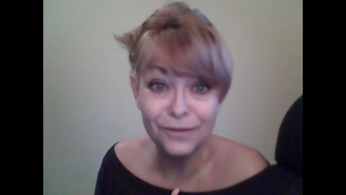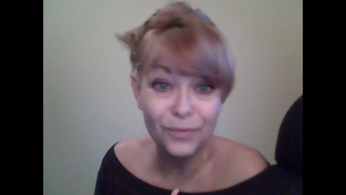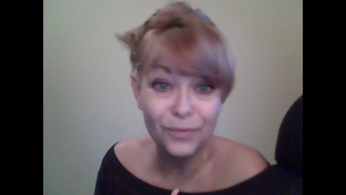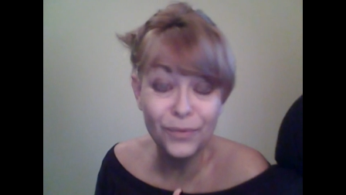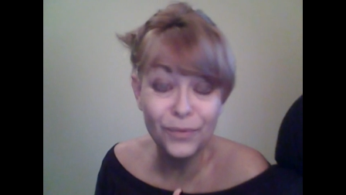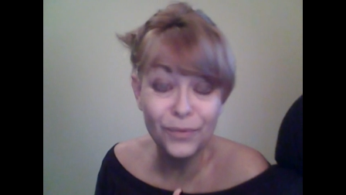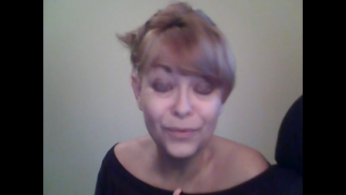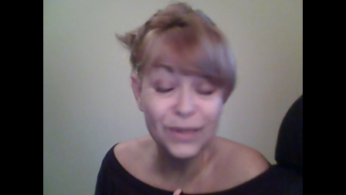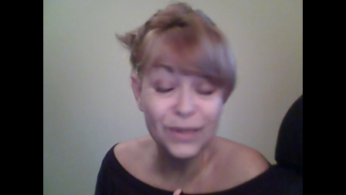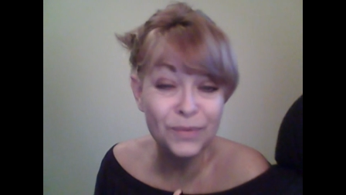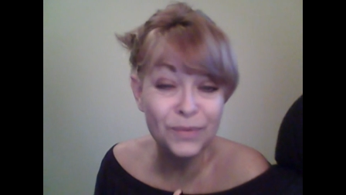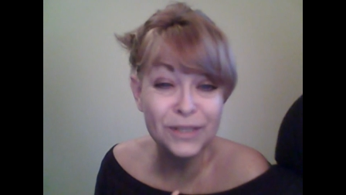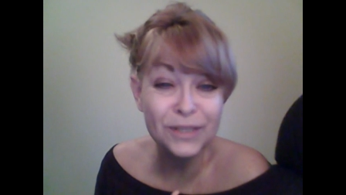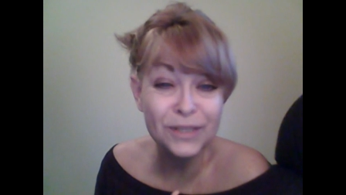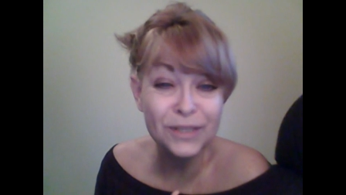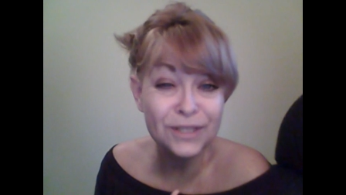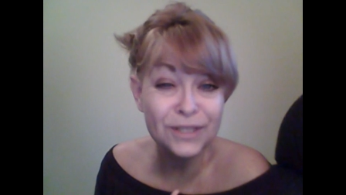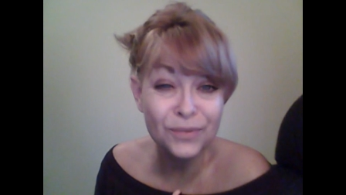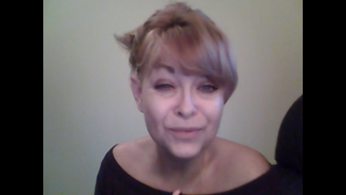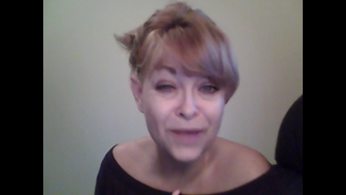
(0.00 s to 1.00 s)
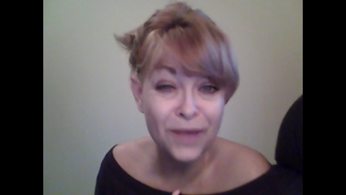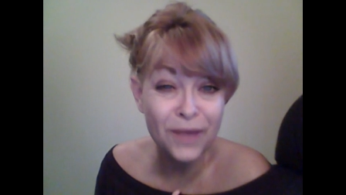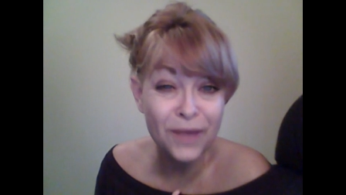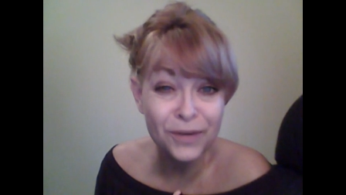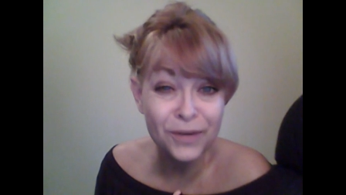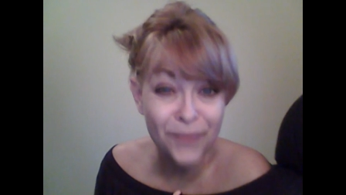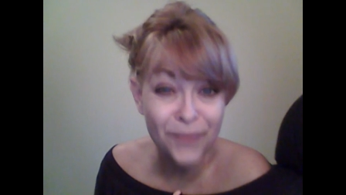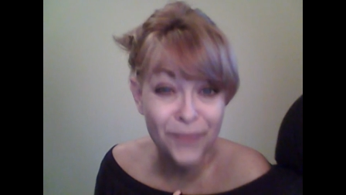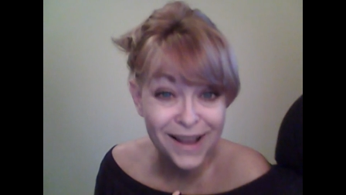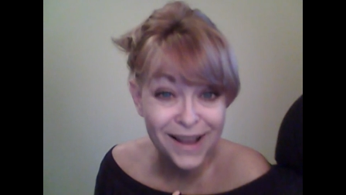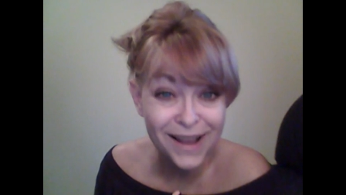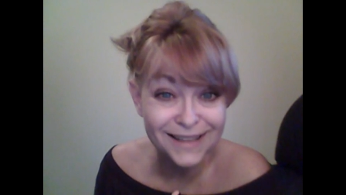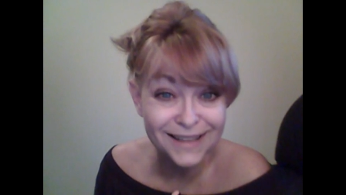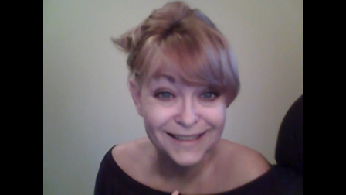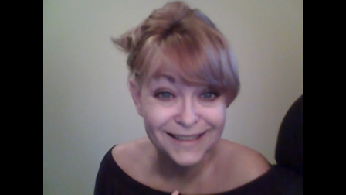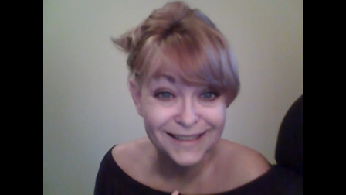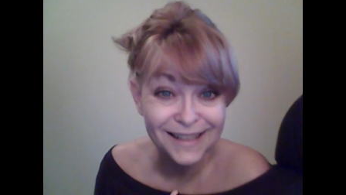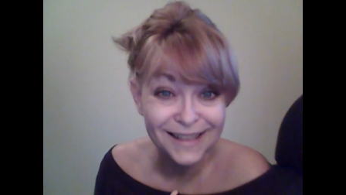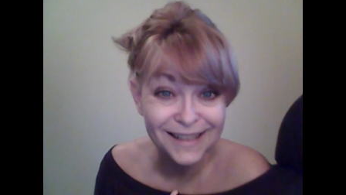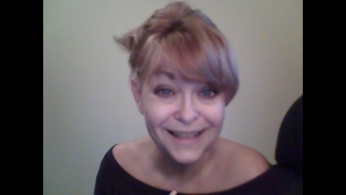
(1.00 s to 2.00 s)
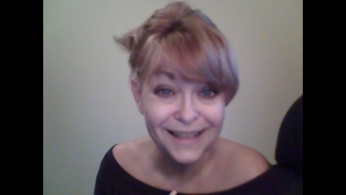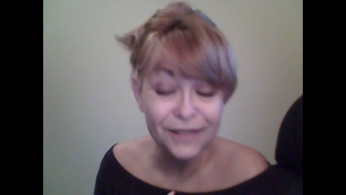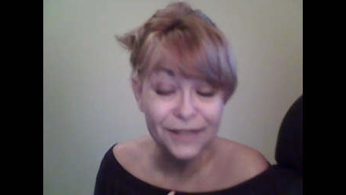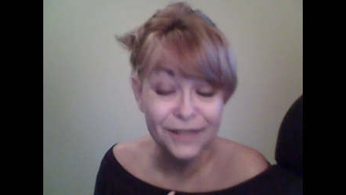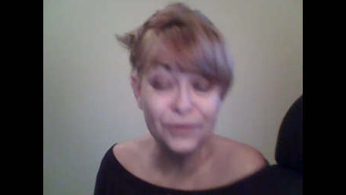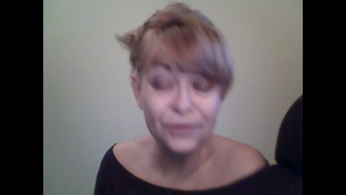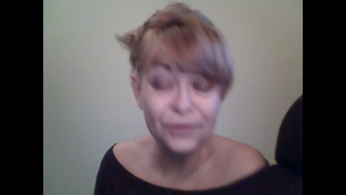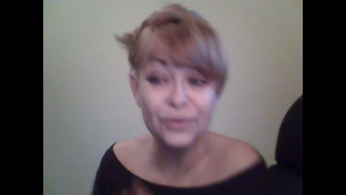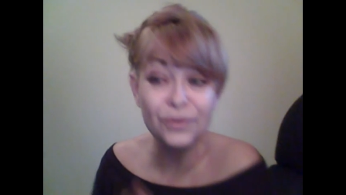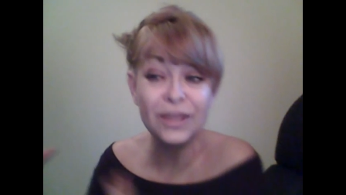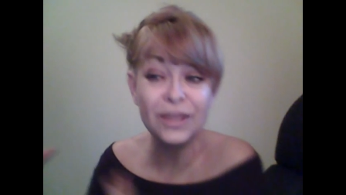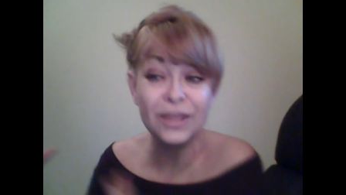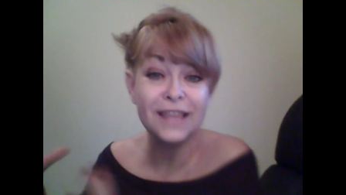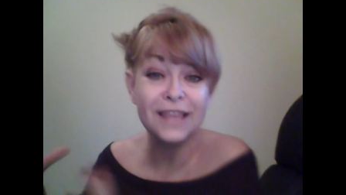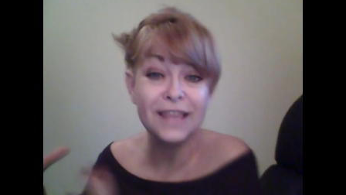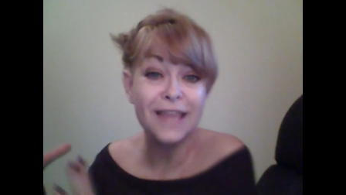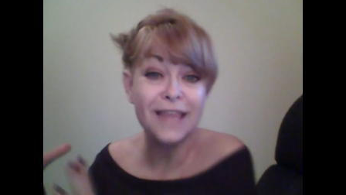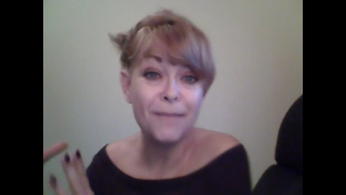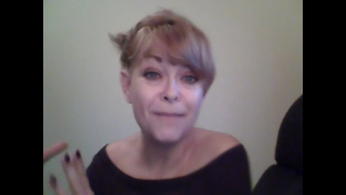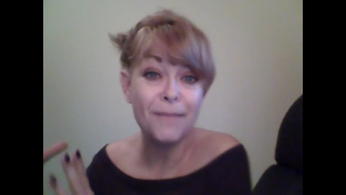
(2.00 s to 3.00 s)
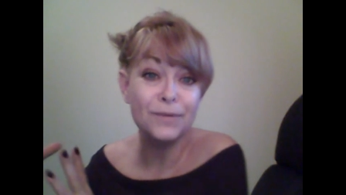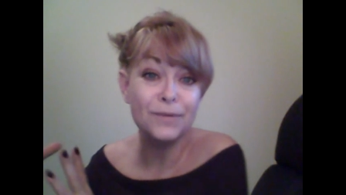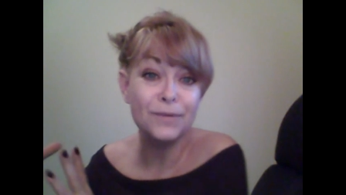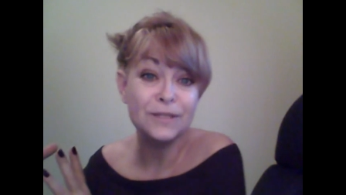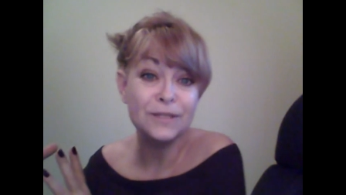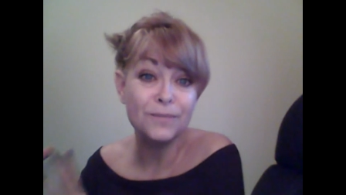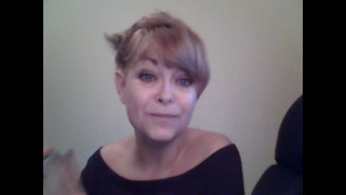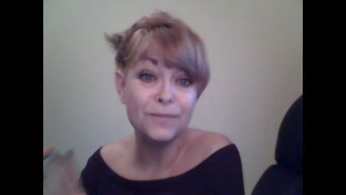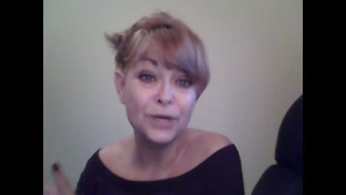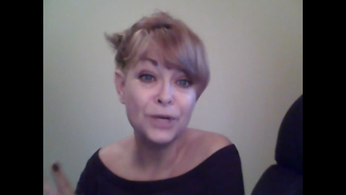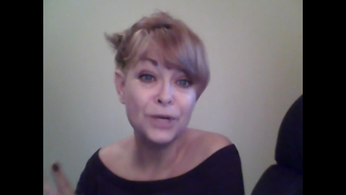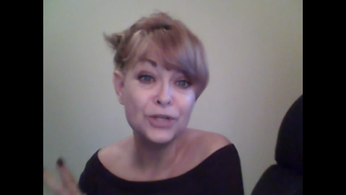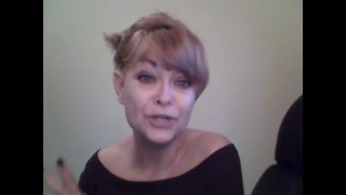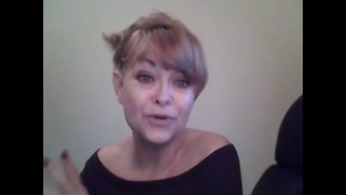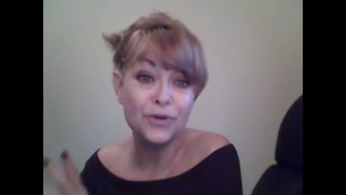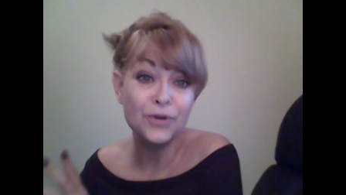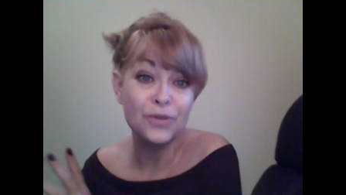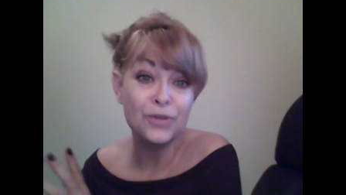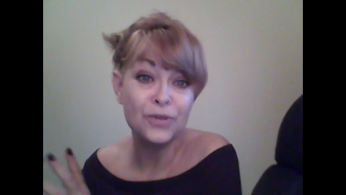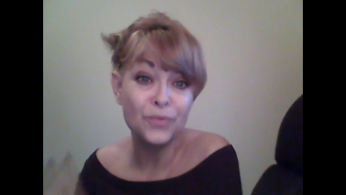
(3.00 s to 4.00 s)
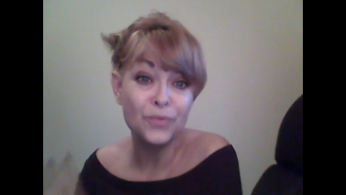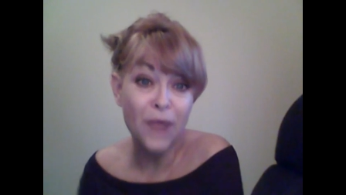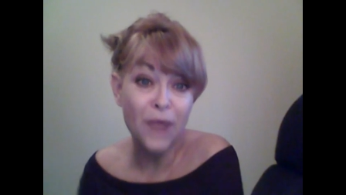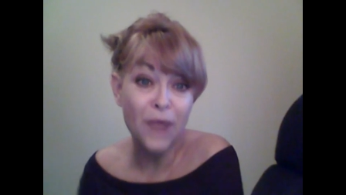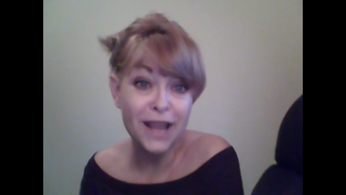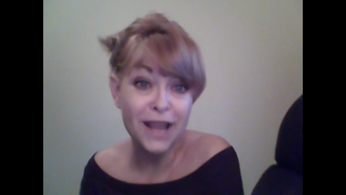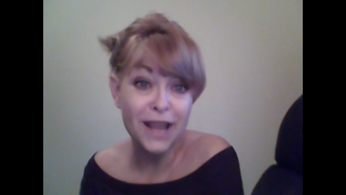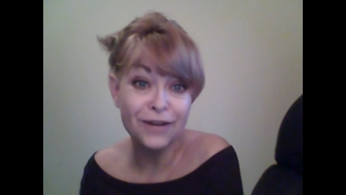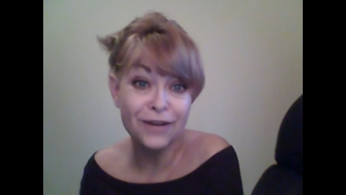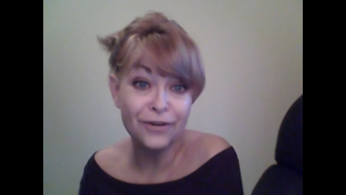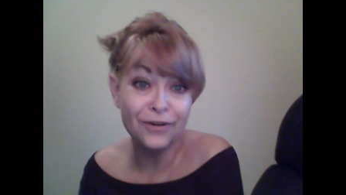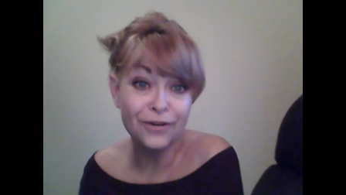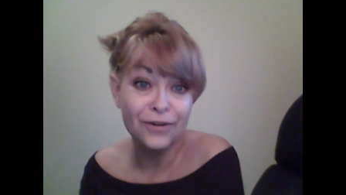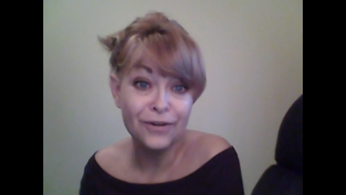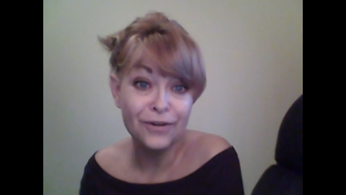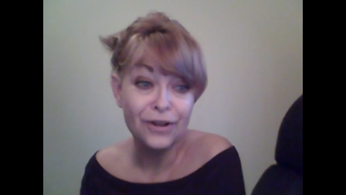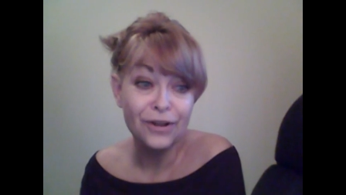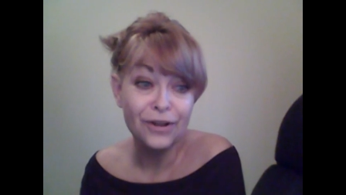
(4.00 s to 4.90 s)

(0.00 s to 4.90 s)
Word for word: what what does the writer write? You know that that puts the pressure on the writer